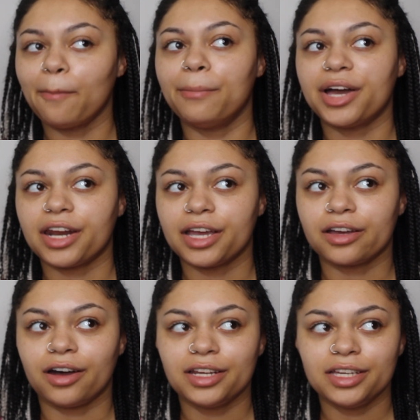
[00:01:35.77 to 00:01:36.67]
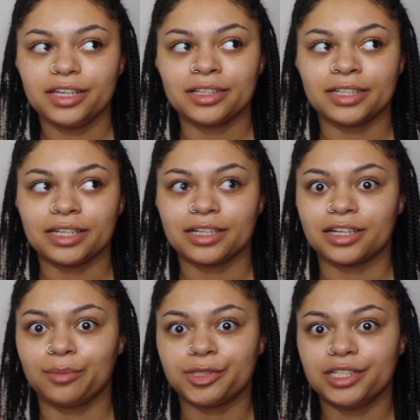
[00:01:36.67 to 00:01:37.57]
but I got it like a
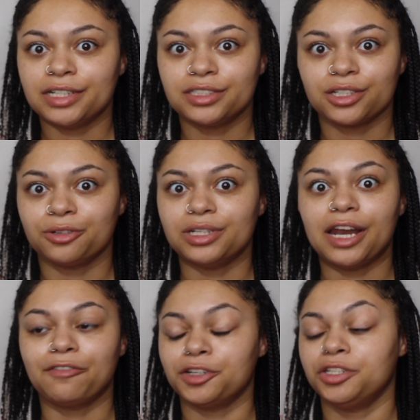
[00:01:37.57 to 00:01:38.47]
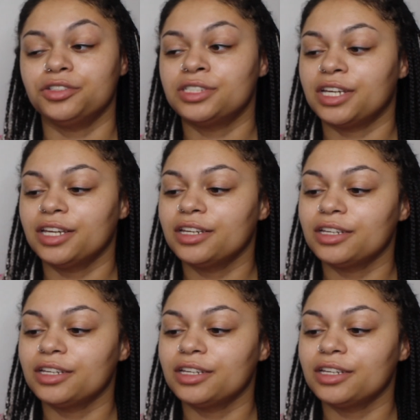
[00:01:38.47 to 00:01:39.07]
couple of years ago and never used it.